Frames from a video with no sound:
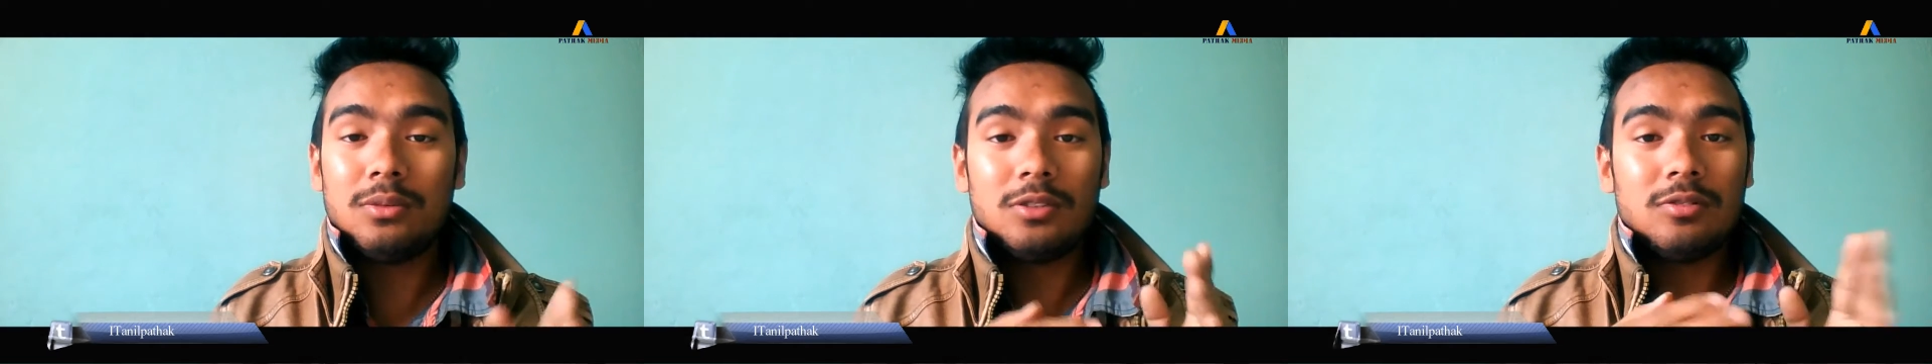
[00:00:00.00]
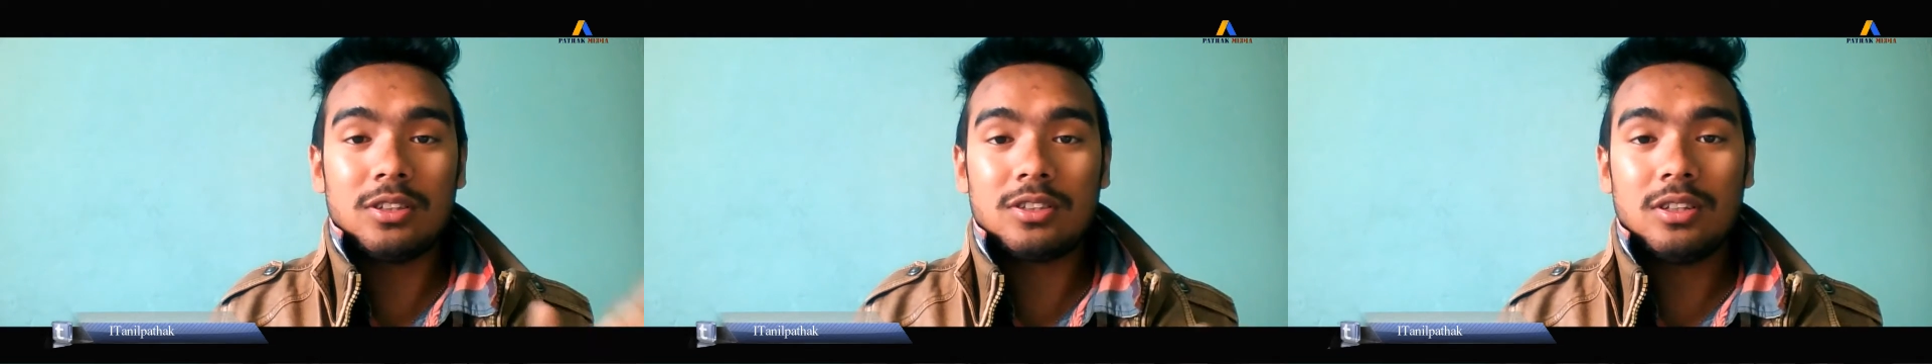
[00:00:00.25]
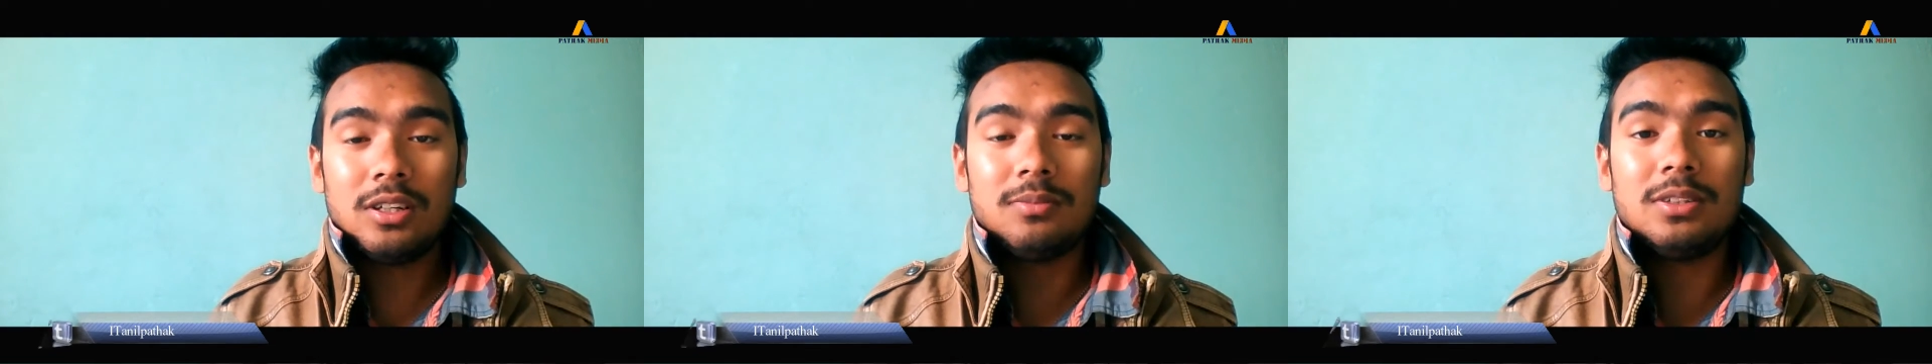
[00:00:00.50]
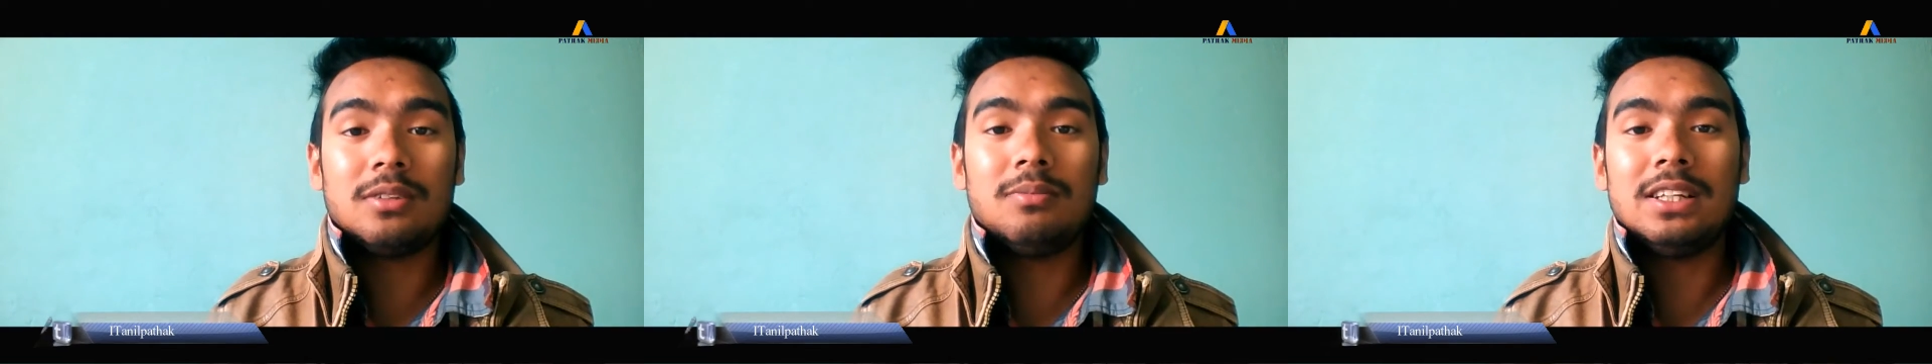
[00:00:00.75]
we do not serve
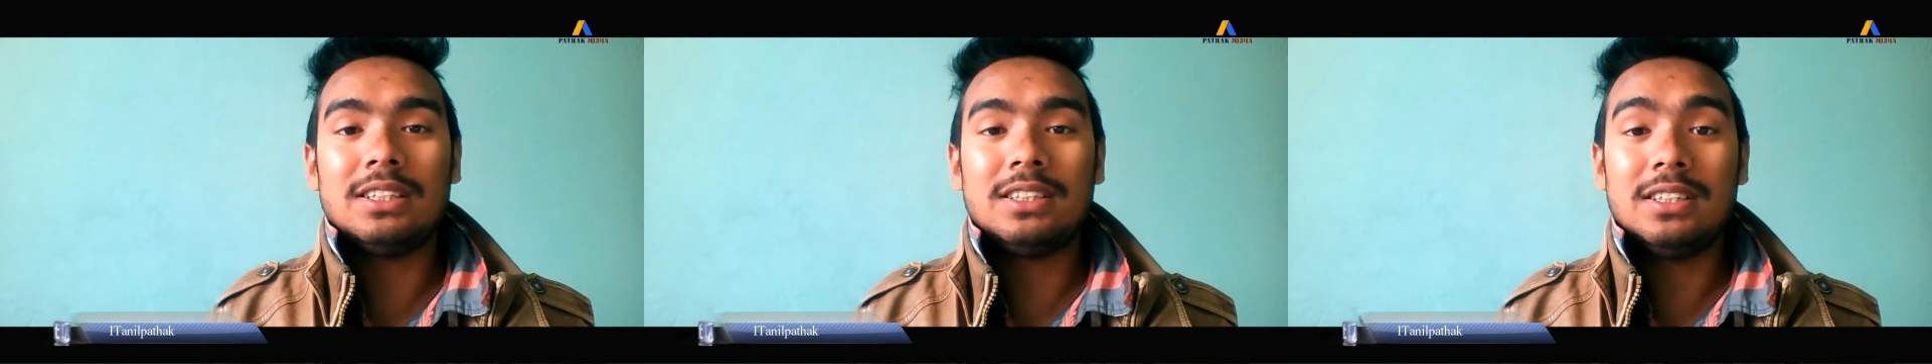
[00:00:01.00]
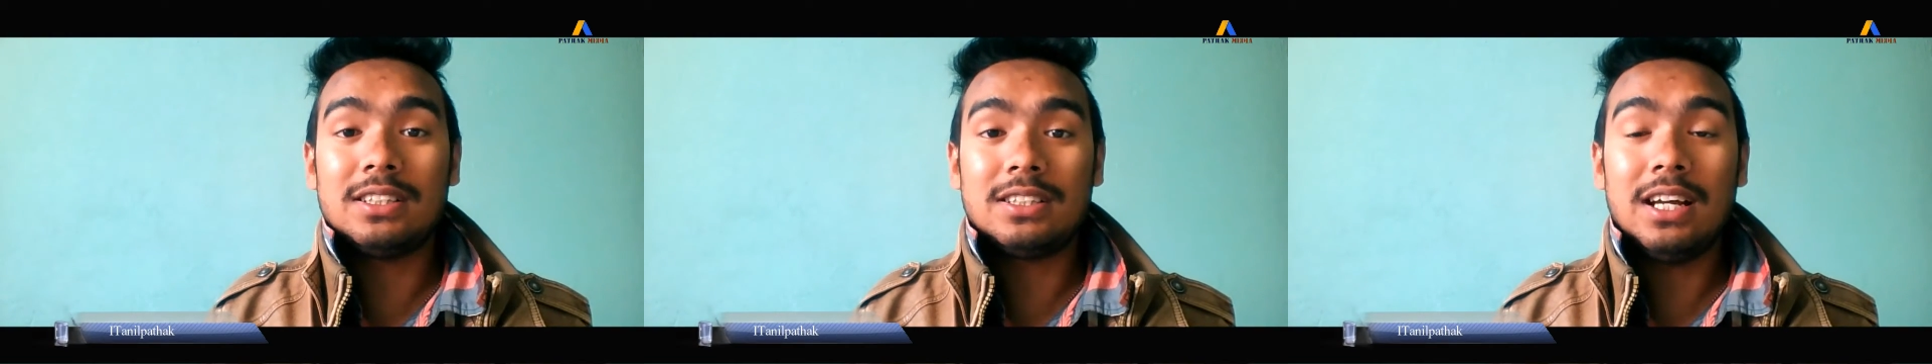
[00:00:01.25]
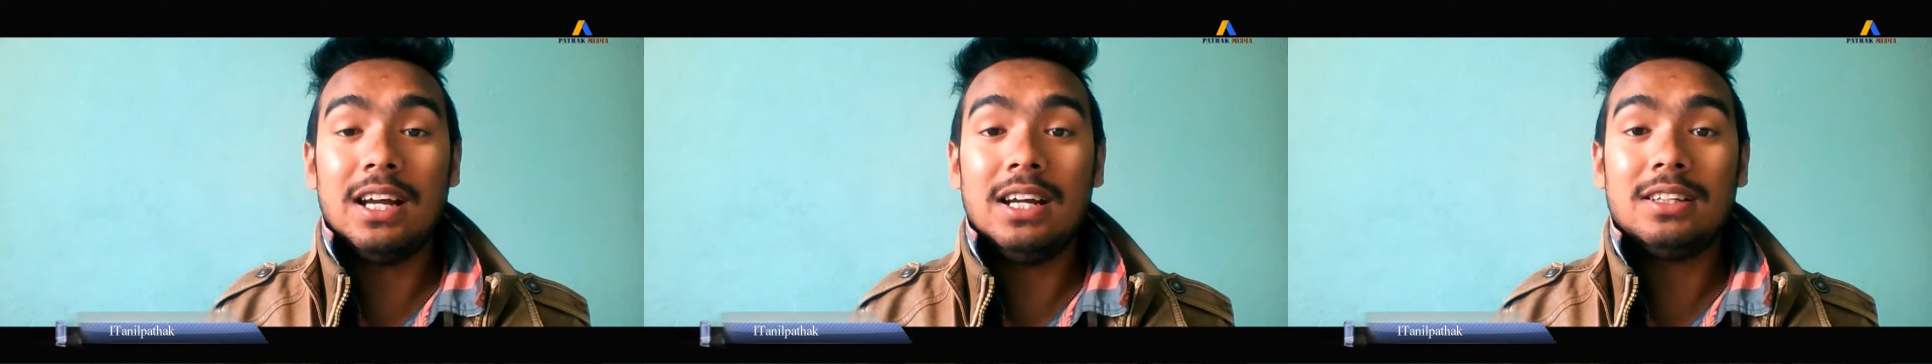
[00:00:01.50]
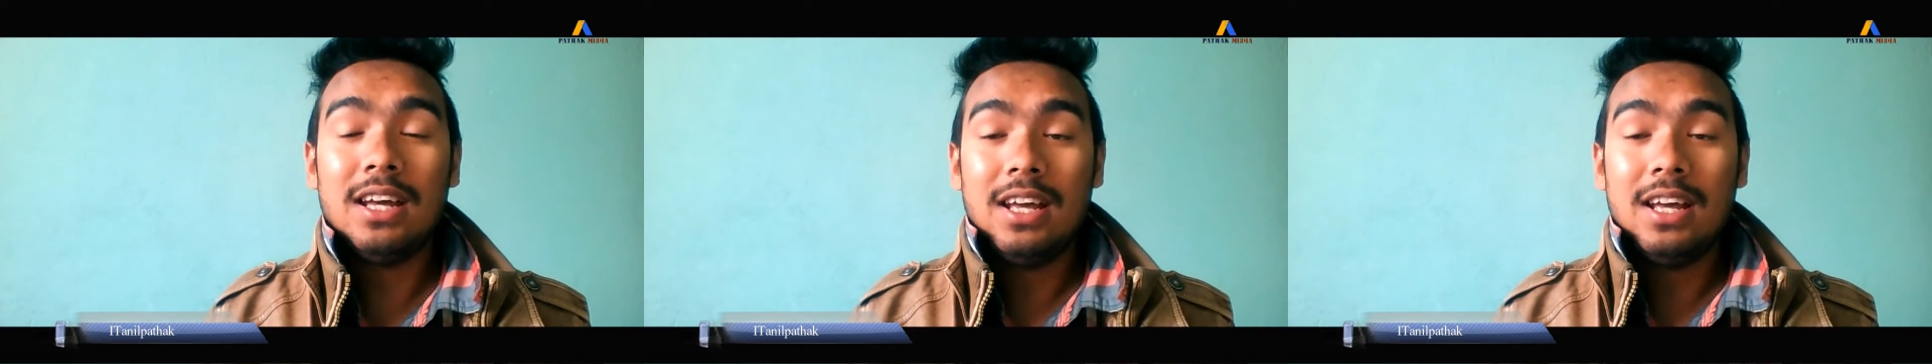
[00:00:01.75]
their malicious site,